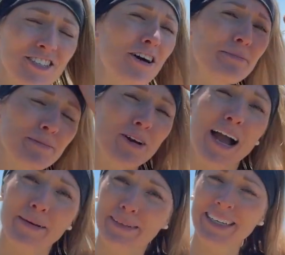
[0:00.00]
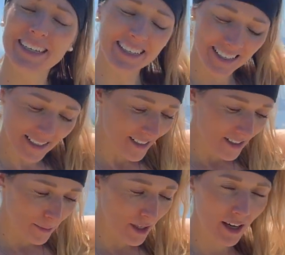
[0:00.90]
not be more happy
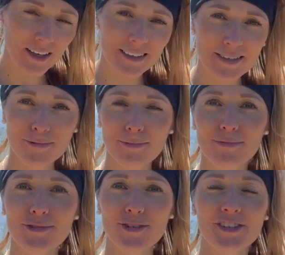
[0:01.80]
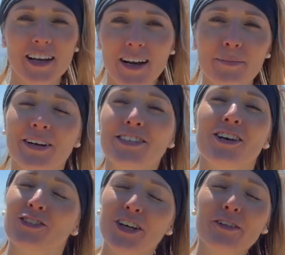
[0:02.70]
because as soon as I got up here, I saw
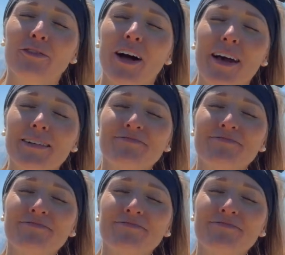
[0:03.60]
a dragonfly.